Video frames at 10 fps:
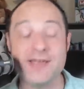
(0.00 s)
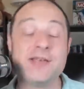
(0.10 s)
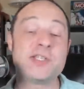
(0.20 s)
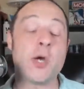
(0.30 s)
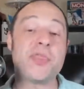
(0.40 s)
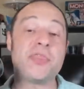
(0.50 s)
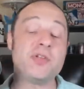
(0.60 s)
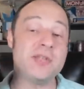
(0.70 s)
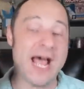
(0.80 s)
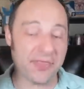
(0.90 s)
So with
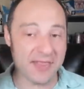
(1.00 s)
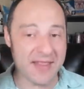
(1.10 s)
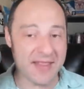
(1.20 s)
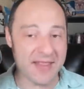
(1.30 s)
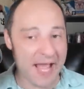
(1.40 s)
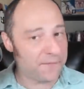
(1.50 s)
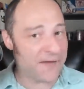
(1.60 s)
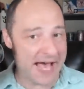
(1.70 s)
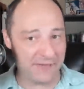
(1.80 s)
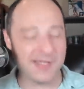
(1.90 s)
not not five
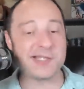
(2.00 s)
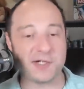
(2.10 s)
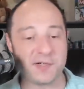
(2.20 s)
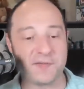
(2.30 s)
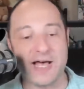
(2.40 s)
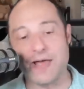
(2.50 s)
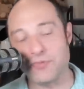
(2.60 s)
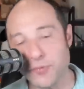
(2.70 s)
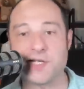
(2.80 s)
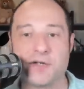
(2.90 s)
kids under five, three
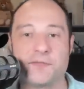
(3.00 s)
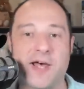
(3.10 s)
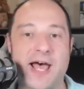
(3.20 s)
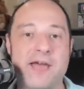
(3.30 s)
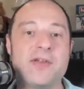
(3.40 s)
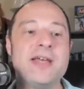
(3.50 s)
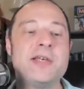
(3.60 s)
kids under five.